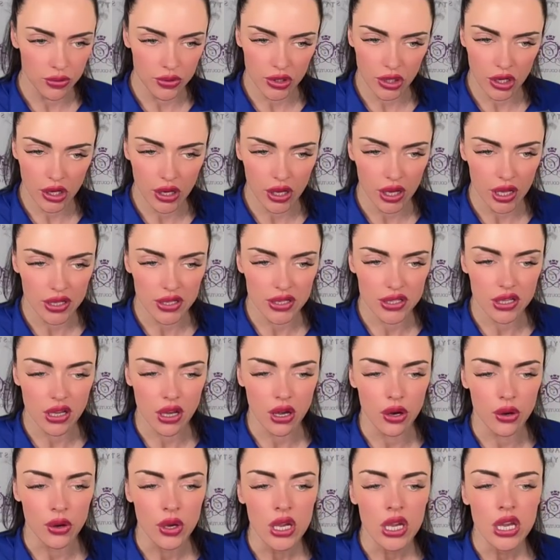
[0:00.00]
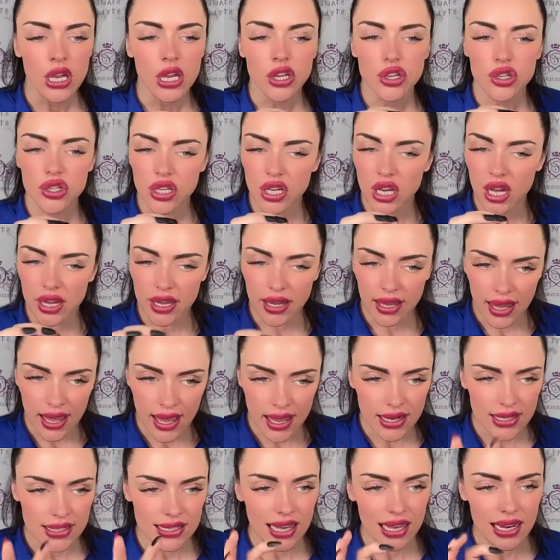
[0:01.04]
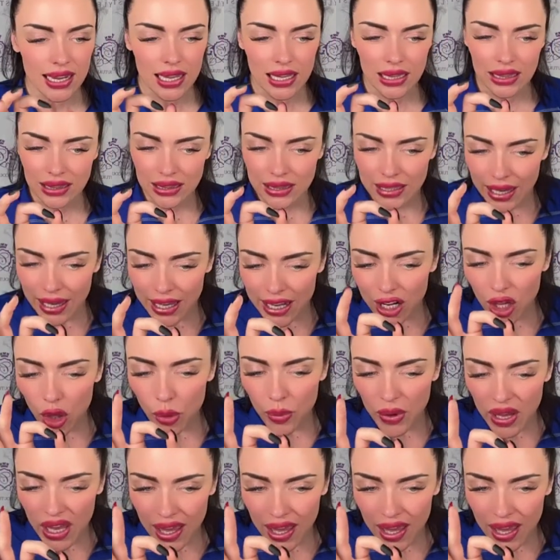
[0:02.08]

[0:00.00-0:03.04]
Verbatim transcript: She was good. So she, again, is getting a little